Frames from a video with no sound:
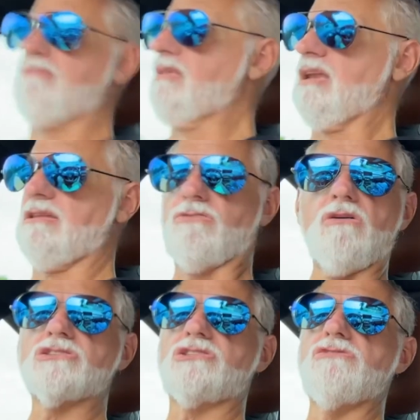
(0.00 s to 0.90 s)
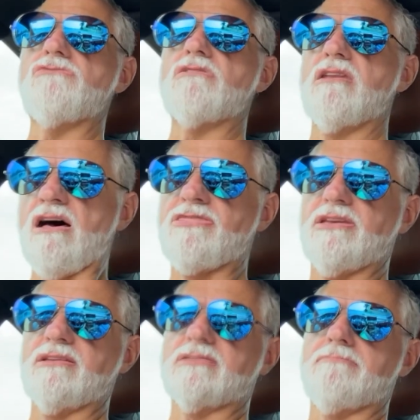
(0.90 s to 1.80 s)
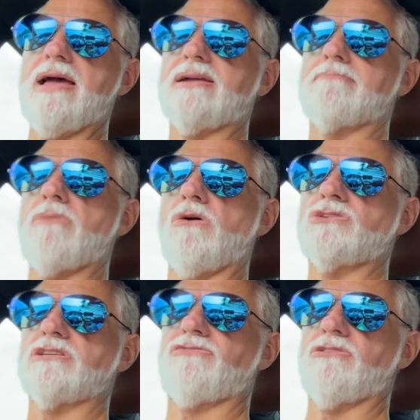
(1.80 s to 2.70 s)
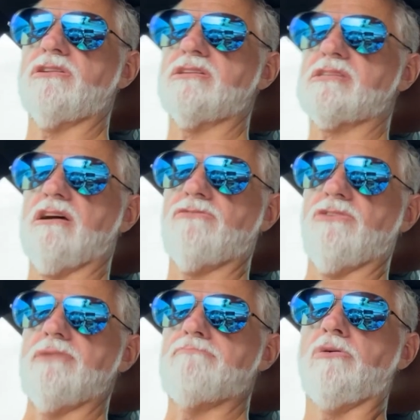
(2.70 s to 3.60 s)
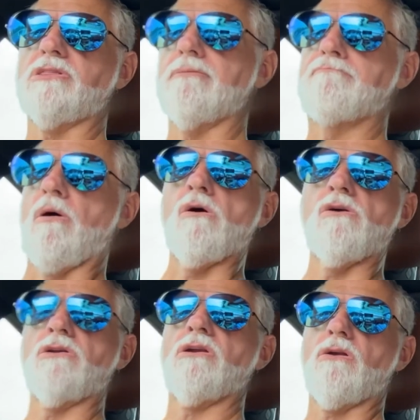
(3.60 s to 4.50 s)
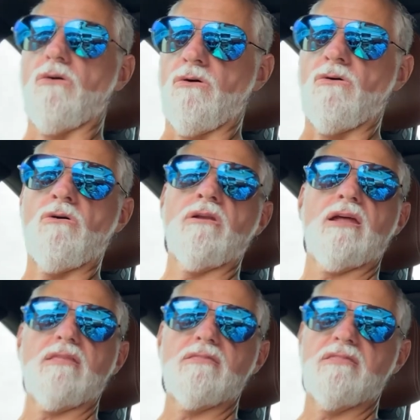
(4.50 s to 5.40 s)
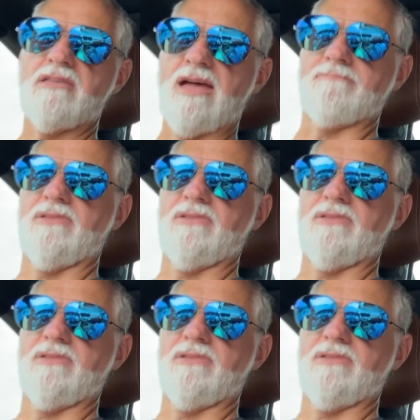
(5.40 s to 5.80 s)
it costs you nothing to make a motion for discovery. Put the burden on them